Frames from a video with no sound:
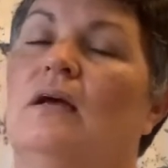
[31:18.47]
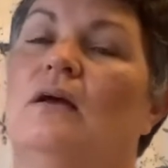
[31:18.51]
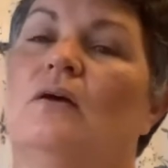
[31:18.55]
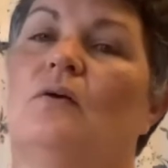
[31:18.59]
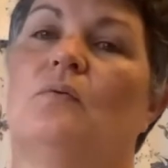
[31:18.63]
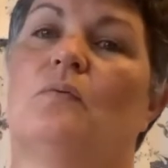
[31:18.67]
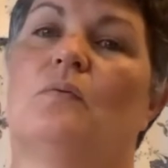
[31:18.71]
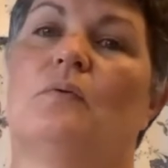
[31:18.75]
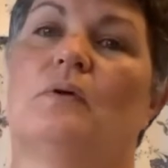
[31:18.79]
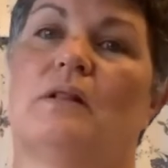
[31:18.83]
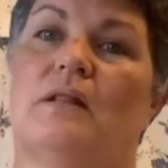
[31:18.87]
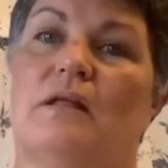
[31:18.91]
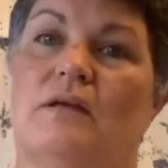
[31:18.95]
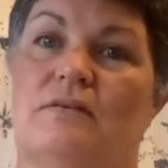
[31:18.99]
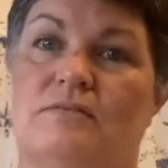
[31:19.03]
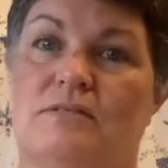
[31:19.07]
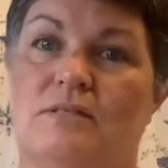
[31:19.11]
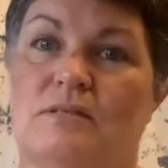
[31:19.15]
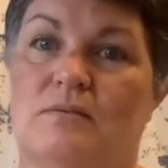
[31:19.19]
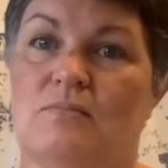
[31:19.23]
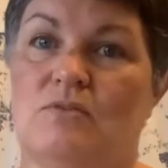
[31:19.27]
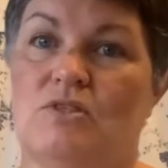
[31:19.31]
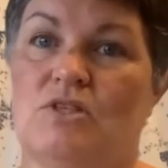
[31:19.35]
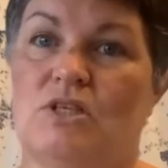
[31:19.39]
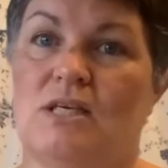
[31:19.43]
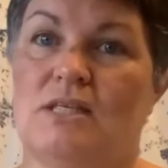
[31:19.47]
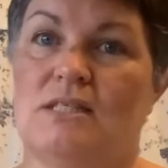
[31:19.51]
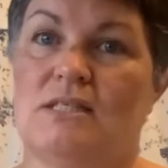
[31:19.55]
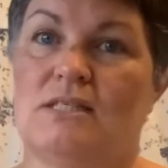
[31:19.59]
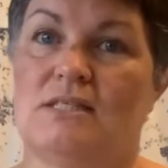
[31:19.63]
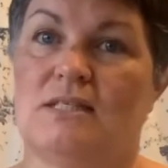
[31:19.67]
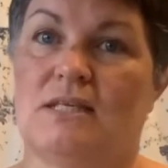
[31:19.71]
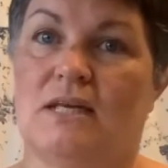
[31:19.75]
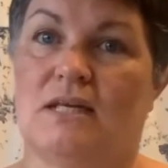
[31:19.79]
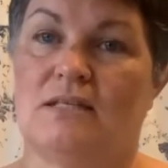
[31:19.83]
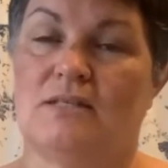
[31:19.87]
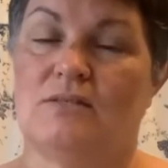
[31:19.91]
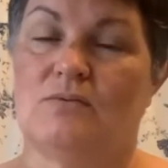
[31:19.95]
we'll have some
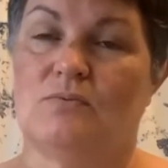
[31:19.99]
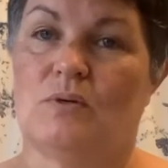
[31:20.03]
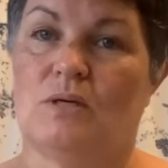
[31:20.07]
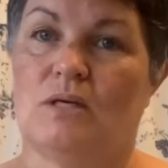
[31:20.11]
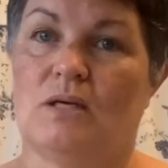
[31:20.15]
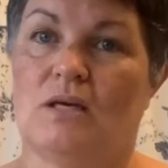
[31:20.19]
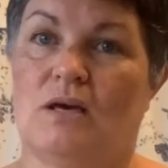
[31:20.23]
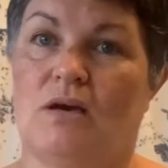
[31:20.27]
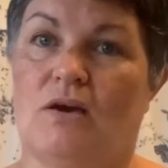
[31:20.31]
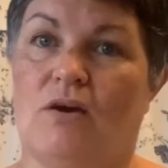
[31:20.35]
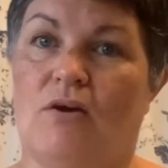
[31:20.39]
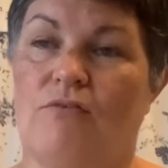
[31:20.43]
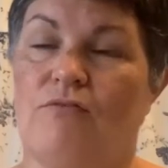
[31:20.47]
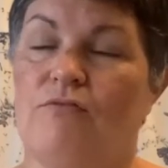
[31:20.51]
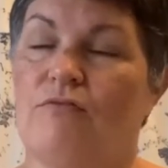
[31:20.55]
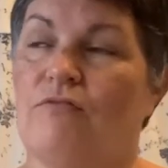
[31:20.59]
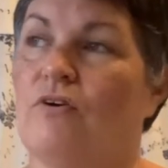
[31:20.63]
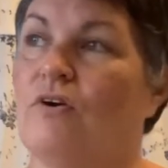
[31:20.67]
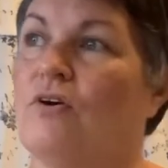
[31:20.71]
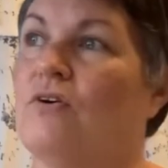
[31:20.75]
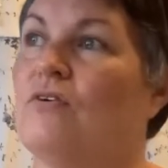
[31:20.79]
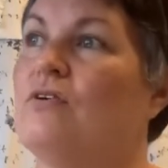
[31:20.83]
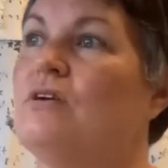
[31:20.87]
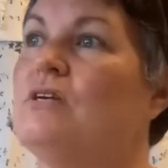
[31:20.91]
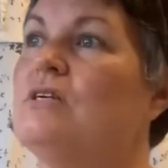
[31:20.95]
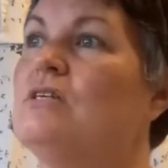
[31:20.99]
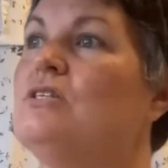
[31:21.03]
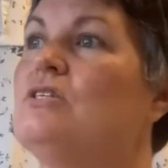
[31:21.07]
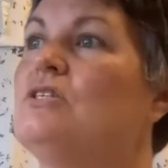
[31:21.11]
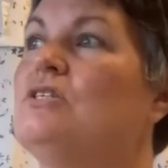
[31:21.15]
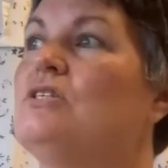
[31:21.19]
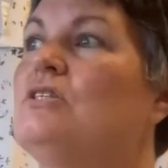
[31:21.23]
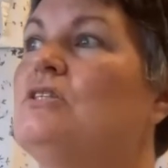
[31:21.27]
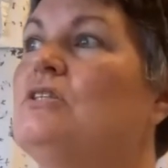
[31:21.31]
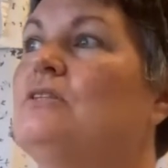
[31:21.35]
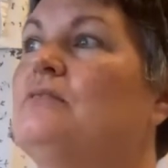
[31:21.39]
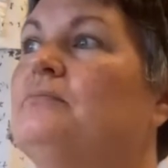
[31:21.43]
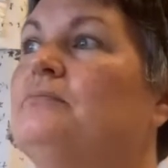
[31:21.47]
chestnuts we can go and
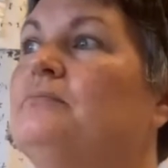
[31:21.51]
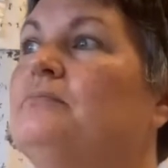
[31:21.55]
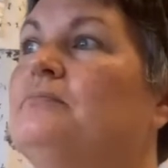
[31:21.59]
forage,